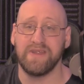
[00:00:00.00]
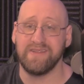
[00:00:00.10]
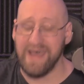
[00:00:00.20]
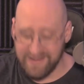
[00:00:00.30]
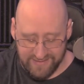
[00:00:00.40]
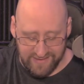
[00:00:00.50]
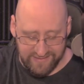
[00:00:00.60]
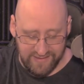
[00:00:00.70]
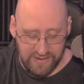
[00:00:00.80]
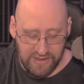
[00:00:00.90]
in
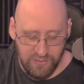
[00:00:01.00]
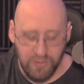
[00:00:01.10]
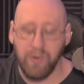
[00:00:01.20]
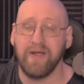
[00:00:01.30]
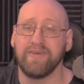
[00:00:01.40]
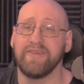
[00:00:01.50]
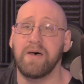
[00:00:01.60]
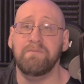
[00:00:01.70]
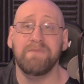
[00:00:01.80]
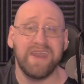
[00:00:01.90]
Texas requires
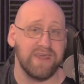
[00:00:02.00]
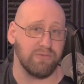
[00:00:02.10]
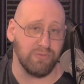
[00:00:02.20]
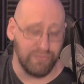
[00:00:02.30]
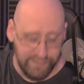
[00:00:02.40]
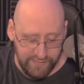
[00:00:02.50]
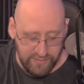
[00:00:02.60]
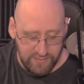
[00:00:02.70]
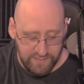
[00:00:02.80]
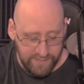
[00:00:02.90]
immediate removal
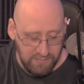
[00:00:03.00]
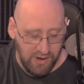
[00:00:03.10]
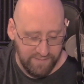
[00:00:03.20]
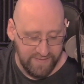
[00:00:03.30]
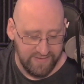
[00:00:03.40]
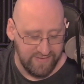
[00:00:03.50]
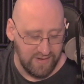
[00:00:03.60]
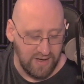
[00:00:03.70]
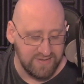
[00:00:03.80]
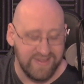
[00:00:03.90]
from office
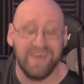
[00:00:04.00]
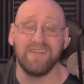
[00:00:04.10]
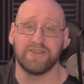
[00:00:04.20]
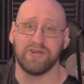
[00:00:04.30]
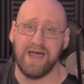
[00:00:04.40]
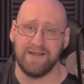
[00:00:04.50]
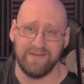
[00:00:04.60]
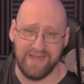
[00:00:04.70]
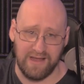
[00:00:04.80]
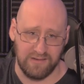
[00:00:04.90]
until a trial
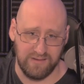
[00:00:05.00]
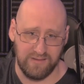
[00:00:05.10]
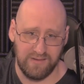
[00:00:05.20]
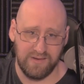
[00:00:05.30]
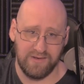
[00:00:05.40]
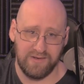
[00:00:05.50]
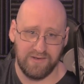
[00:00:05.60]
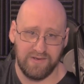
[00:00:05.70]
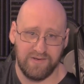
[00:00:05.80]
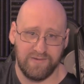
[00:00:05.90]
is held.
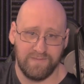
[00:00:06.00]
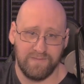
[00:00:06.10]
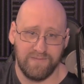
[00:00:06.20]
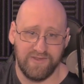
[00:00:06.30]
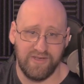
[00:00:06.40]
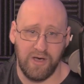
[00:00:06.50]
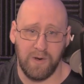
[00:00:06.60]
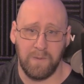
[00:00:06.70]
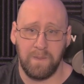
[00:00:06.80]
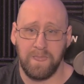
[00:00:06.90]

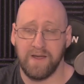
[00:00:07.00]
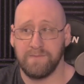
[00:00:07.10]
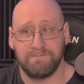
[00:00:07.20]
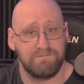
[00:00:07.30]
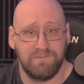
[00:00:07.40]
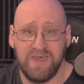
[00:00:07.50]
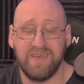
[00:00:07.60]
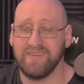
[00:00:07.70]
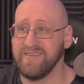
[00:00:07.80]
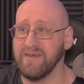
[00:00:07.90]
So he
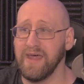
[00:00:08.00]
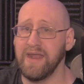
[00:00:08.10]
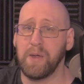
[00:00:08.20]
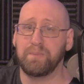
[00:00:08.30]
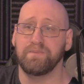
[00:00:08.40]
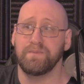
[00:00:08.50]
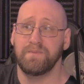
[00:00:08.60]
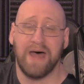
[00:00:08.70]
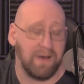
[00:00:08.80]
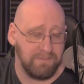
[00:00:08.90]
could still end up
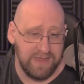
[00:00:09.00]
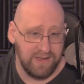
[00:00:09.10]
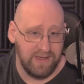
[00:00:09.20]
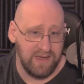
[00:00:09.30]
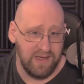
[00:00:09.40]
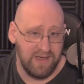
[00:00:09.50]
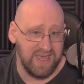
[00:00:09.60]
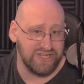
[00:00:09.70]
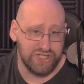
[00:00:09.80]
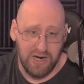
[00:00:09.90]
not being
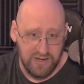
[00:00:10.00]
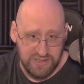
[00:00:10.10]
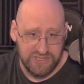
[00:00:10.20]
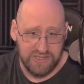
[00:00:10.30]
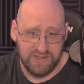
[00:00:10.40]
in charge,